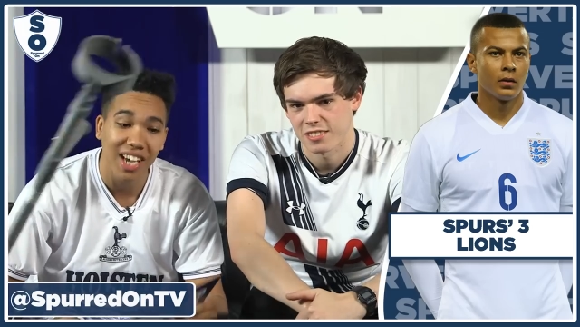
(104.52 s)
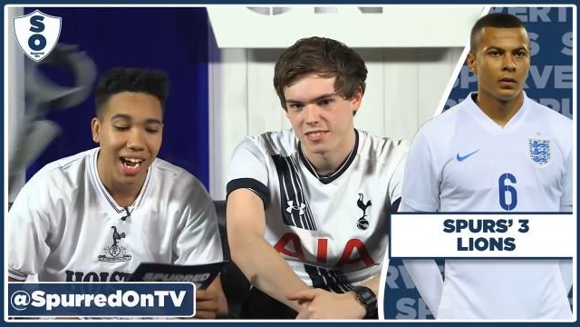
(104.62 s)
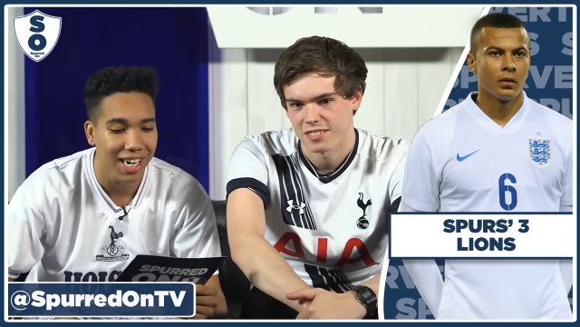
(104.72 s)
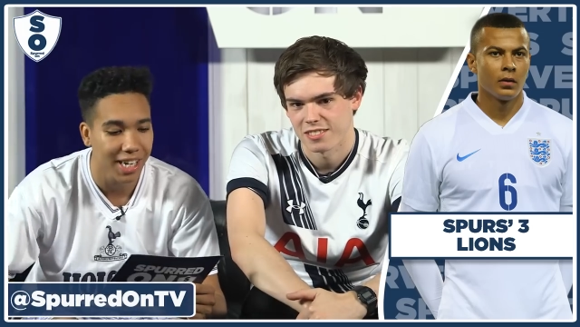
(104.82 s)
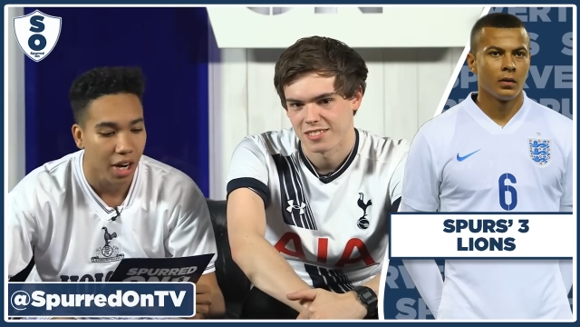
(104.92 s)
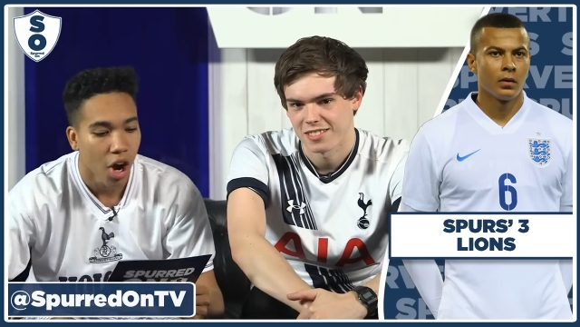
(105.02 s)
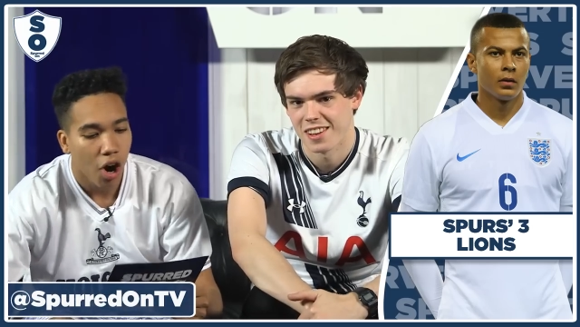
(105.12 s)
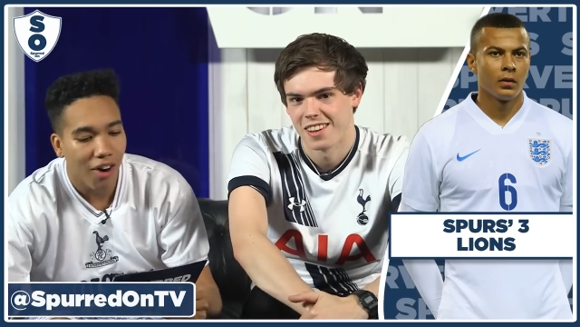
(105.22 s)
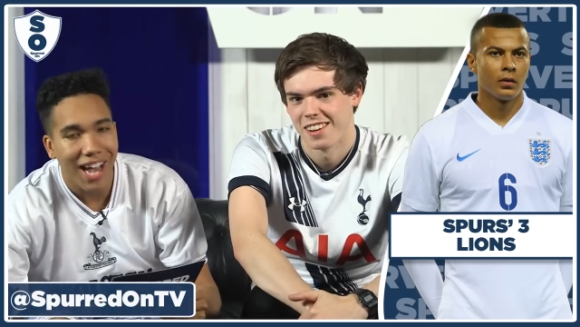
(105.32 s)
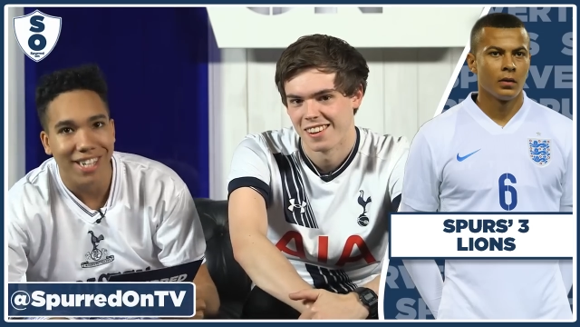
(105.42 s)
Speaker 1: tightly.
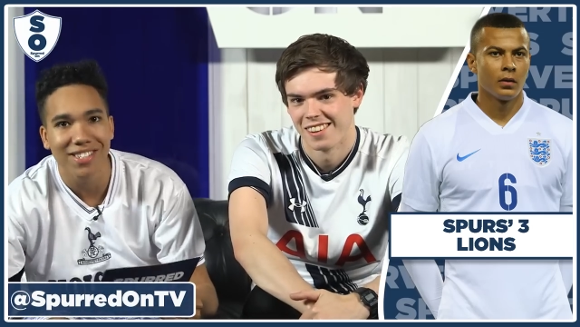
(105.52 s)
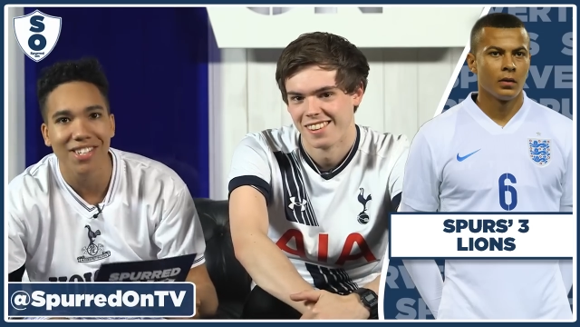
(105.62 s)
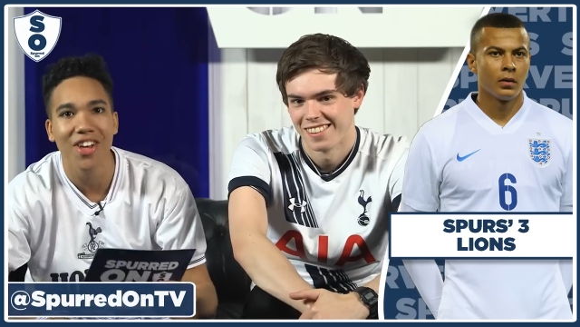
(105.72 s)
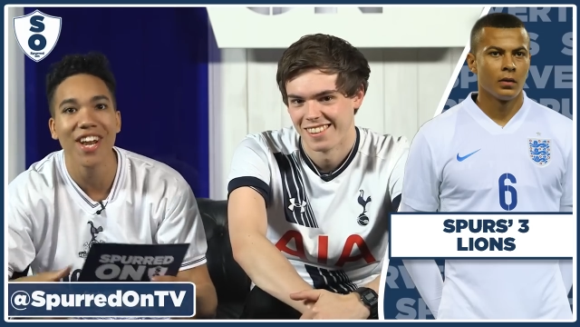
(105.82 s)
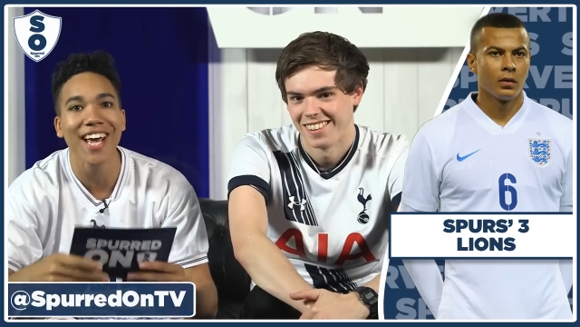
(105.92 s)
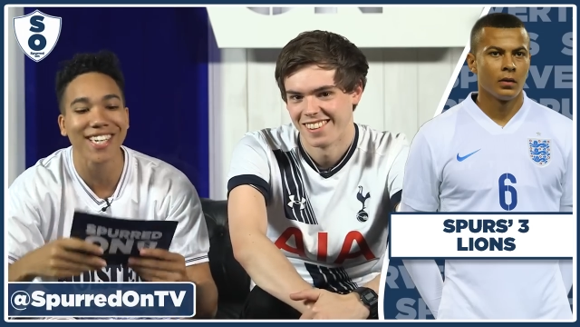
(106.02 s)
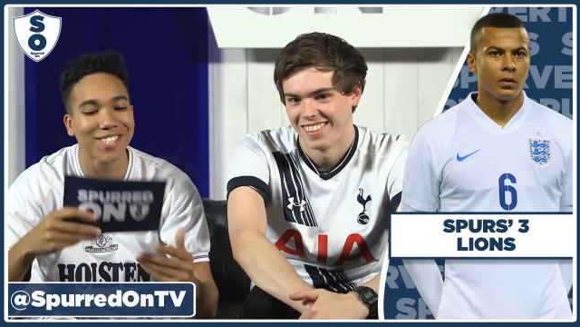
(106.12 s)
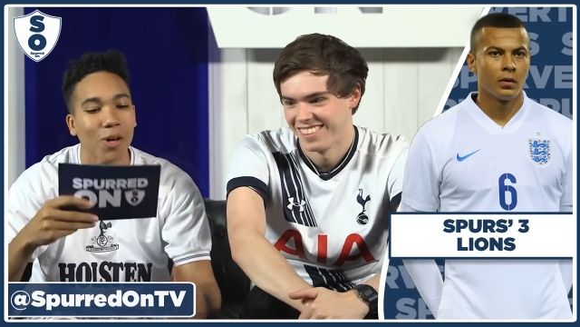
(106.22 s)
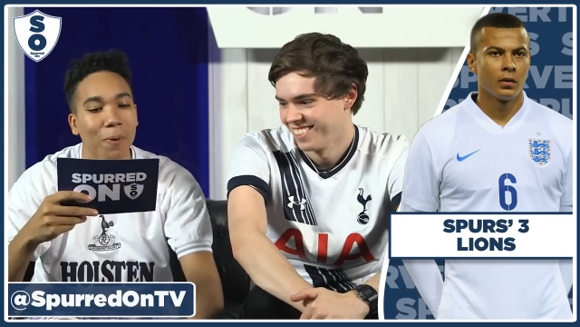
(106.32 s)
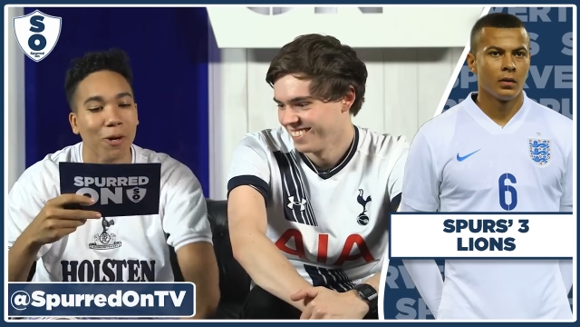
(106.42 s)
All right, the
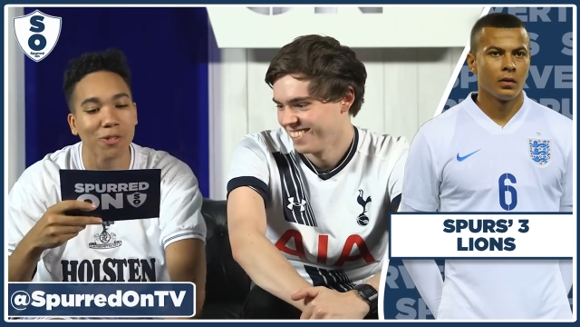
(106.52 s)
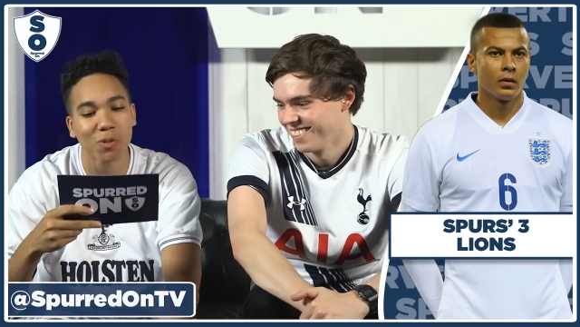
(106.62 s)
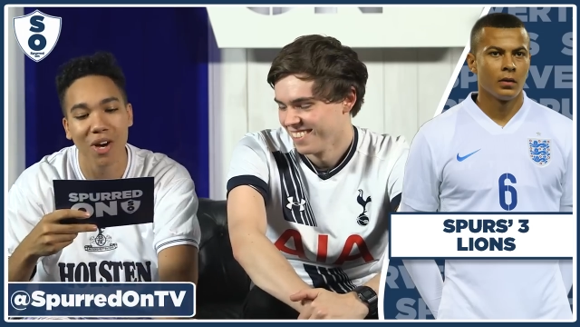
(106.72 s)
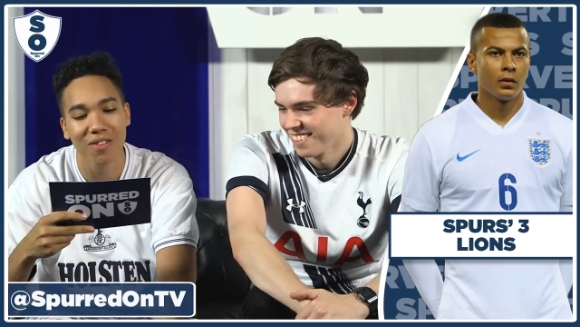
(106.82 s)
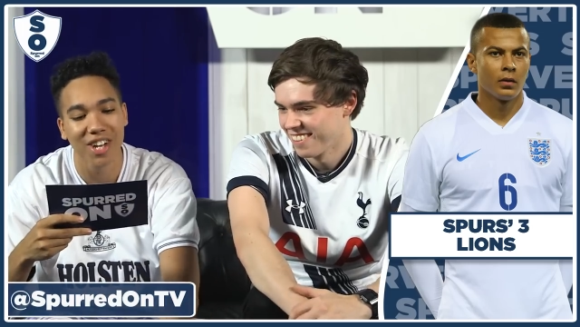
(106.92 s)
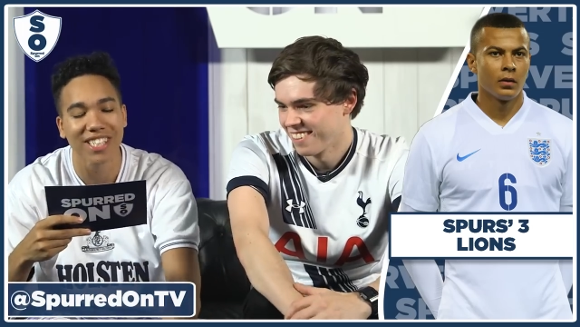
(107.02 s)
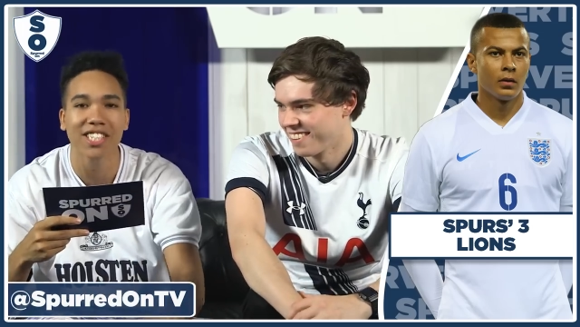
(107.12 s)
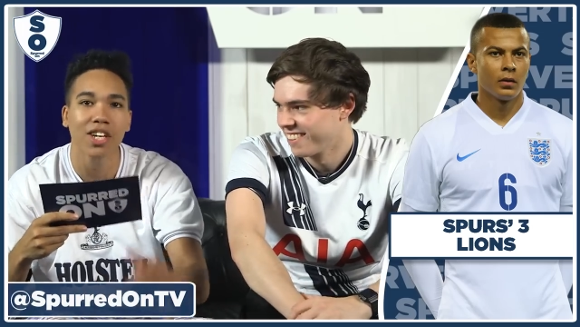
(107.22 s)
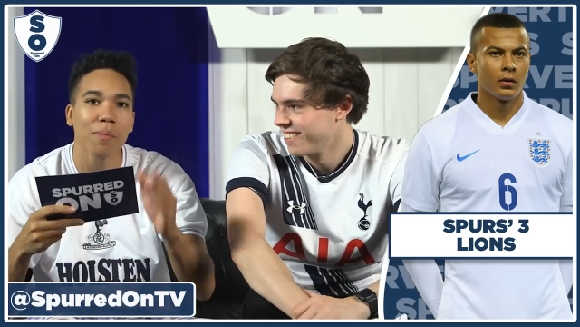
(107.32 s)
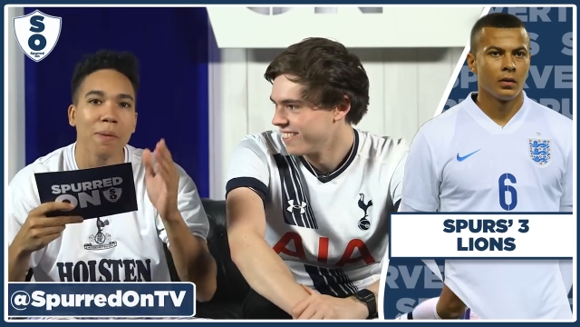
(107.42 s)
next topic on Spurverts
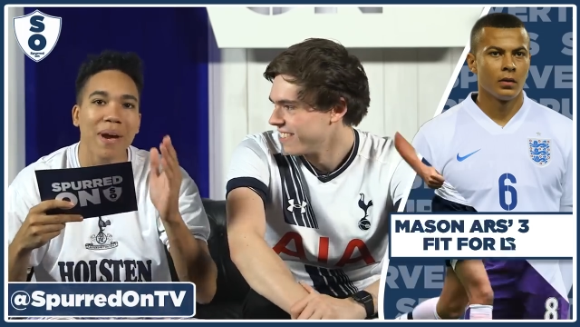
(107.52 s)
is going to be